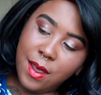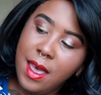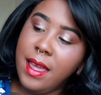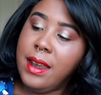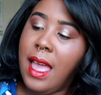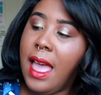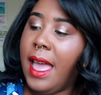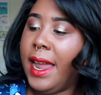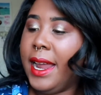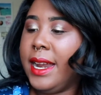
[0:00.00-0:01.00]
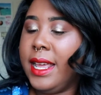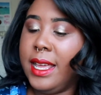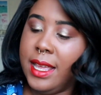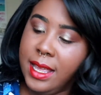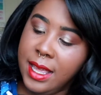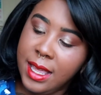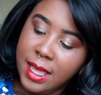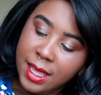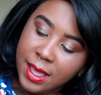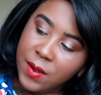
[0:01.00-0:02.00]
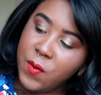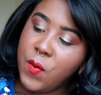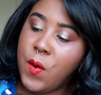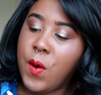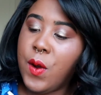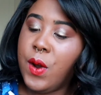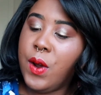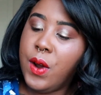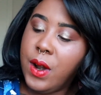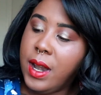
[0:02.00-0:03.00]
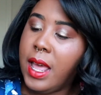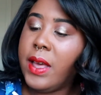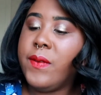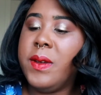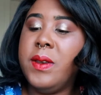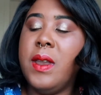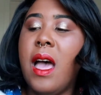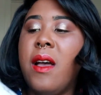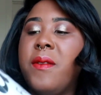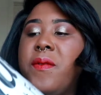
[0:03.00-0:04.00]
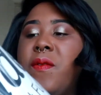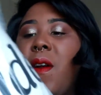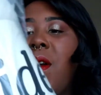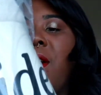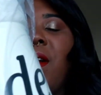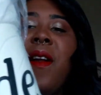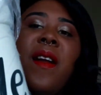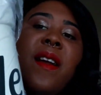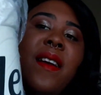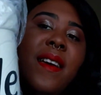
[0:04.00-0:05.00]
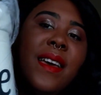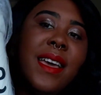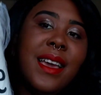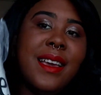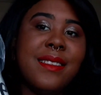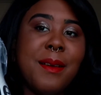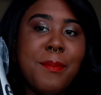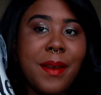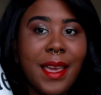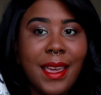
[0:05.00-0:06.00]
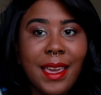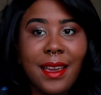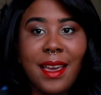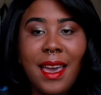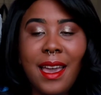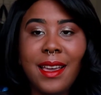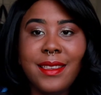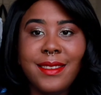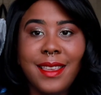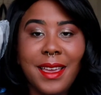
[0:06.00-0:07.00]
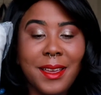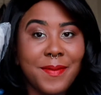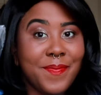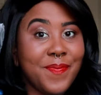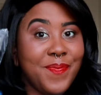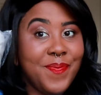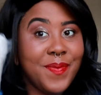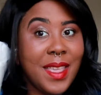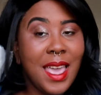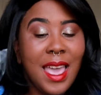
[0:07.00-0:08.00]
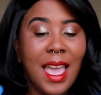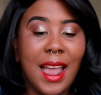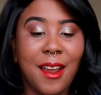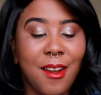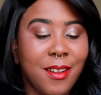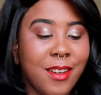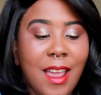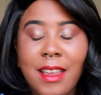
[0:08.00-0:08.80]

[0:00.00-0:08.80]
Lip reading: Unhide for Love Not Fur. It is a blanket, guys. Like, I heard they're